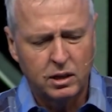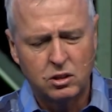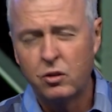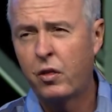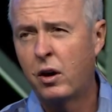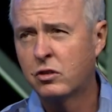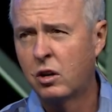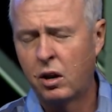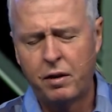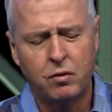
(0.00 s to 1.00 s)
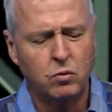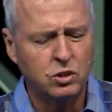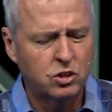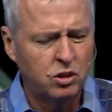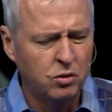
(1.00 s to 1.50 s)
in 2011
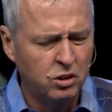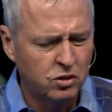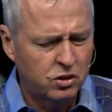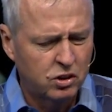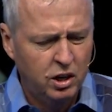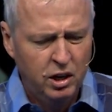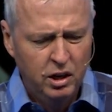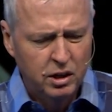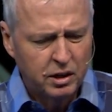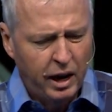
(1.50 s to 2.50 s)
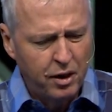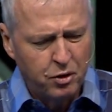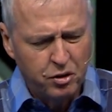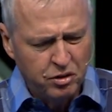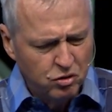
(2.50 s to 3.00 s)
when students
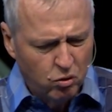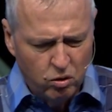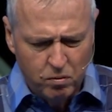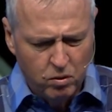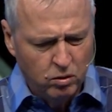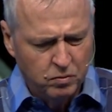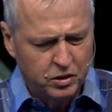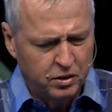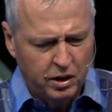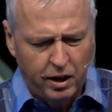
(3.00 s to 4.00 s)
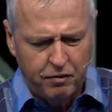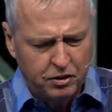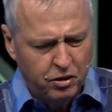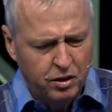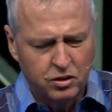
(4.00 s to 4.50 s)
gathered in dorm rooms and
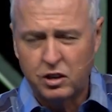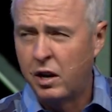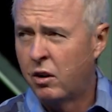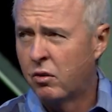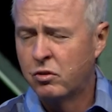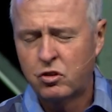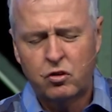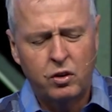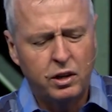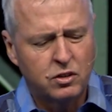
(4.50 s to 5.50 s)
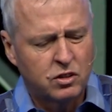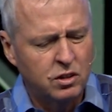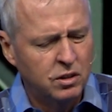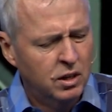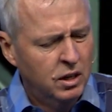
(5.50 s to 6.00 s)
cafeterias and out on the streets
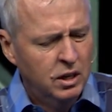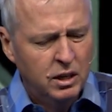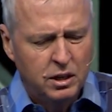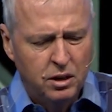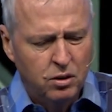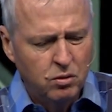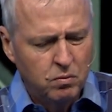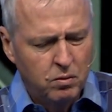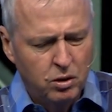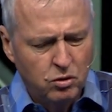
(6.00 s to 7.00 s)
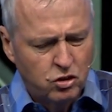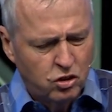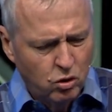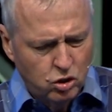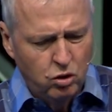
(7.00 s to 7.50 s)
and you know, used
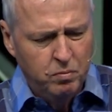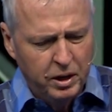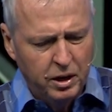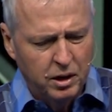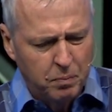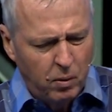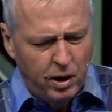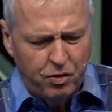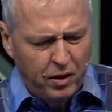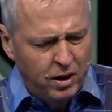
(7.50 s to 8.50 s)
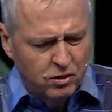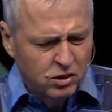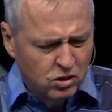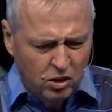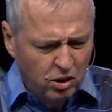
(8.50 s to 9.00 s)
social media to plot
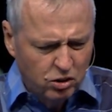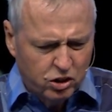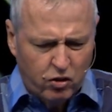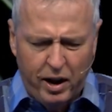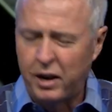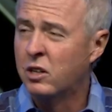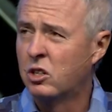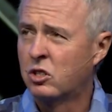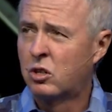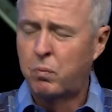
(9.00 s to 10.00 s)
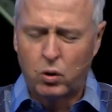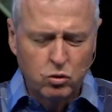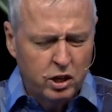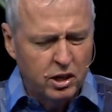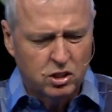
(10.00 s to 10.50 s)
thousands of little strategies to
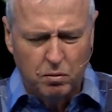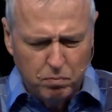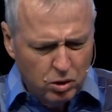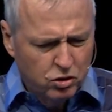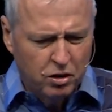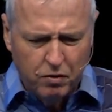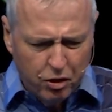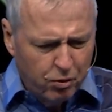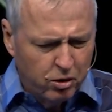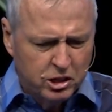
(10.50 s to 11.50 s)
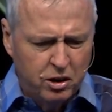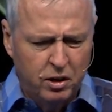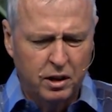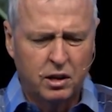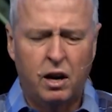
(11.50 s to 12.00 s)
protest abusive
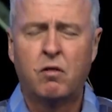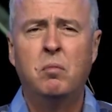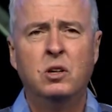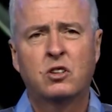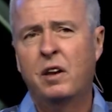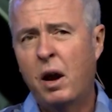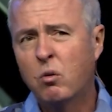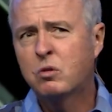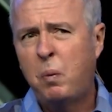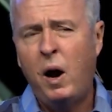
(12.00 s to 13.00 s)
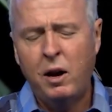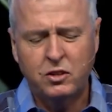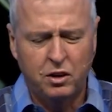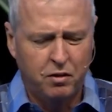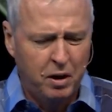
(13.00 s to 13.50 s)
authoritarian governments. And that was
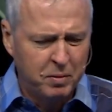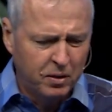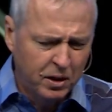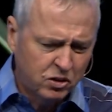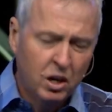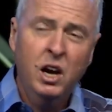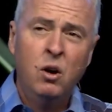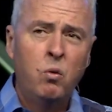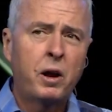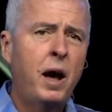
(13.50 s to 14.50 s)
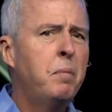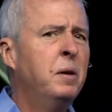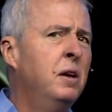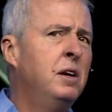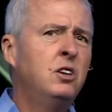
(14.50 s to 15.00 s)
positive. I mean, that's what
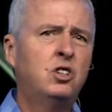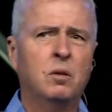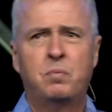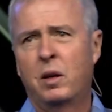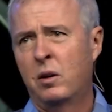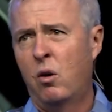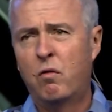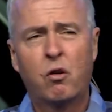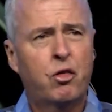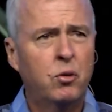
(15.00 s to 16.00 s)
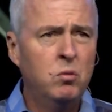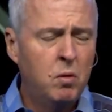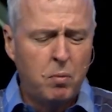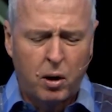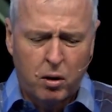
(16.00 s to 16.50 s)
happened in Egypt that overthrew
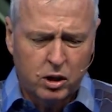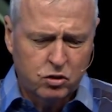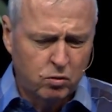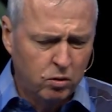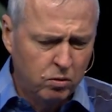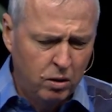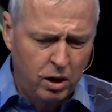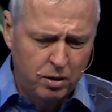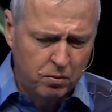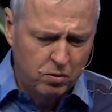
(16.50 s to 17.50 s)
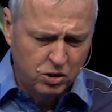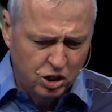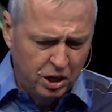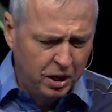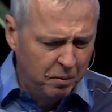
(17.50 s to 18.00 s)
Mubarak's re uh,
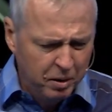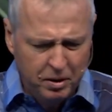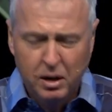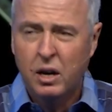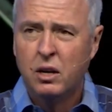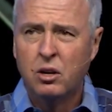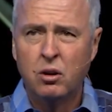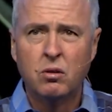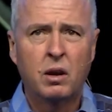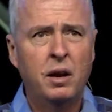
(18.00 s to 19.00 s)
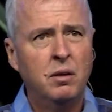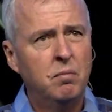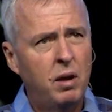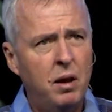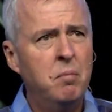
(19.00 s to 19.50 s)
regime and, you know,
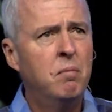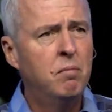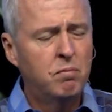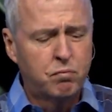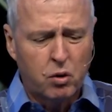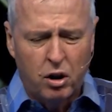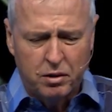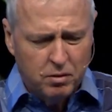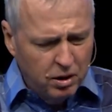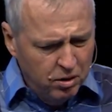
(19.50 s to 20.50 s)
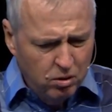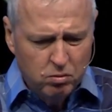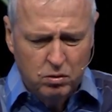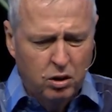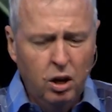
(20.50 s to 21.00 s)
and, and brought, you
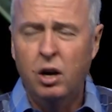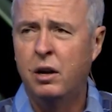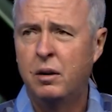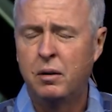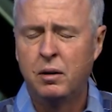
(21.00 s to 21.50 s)
know, good.